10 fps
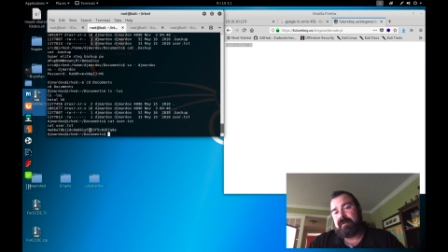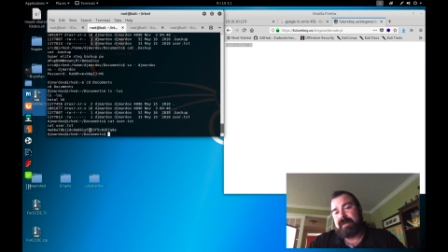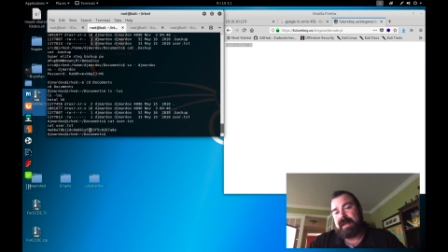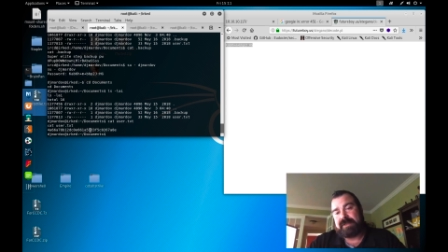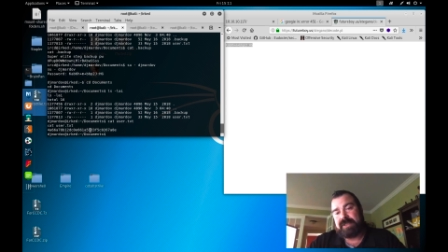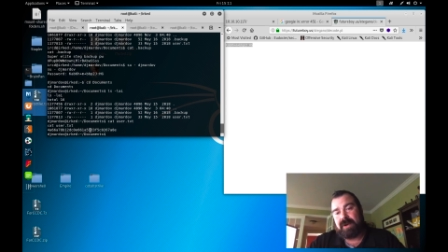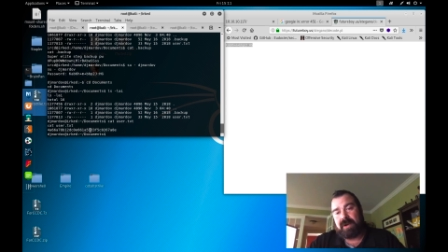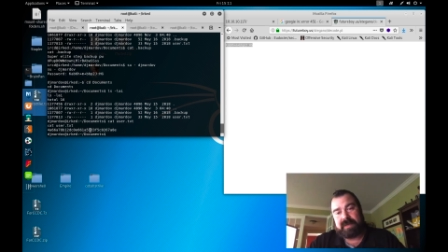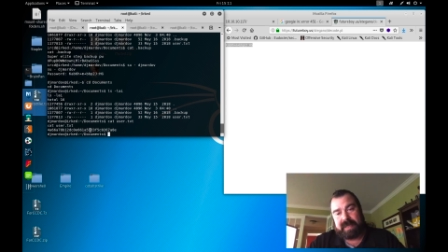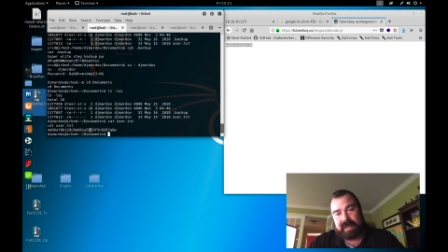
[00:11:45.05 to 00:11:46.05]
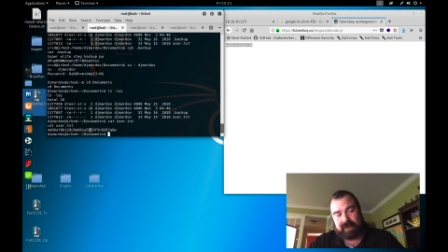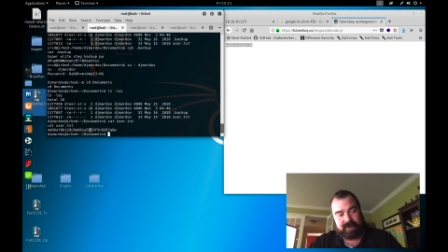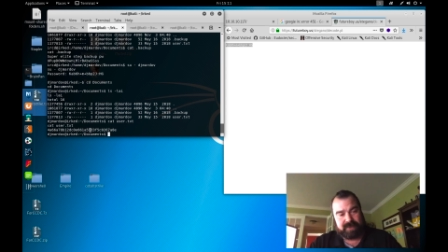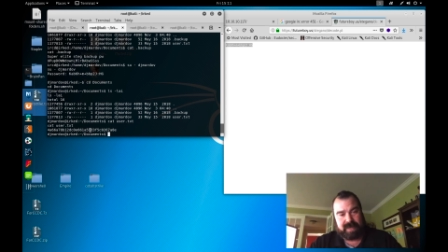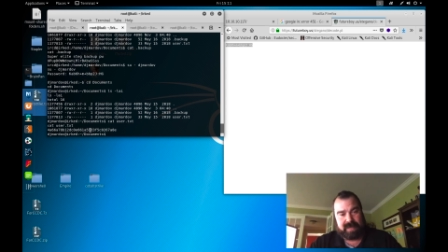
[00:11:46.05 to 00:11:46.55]
Not too hard to get
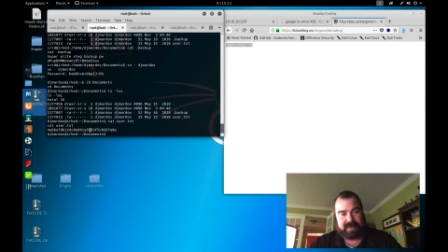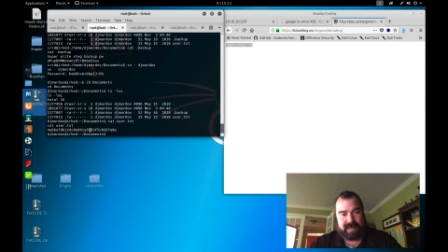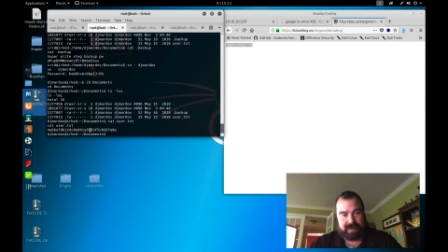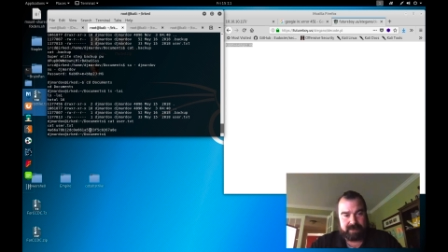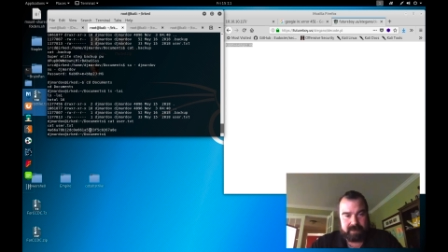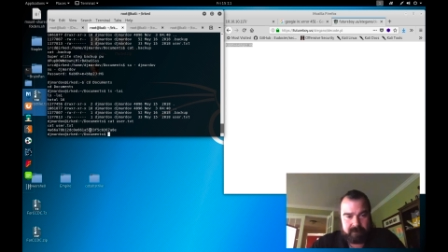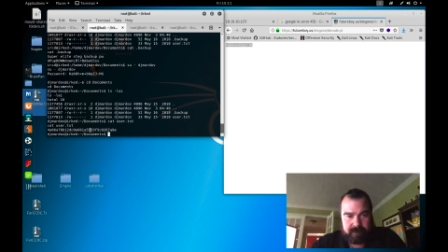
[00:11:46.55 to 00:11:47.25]
user.text.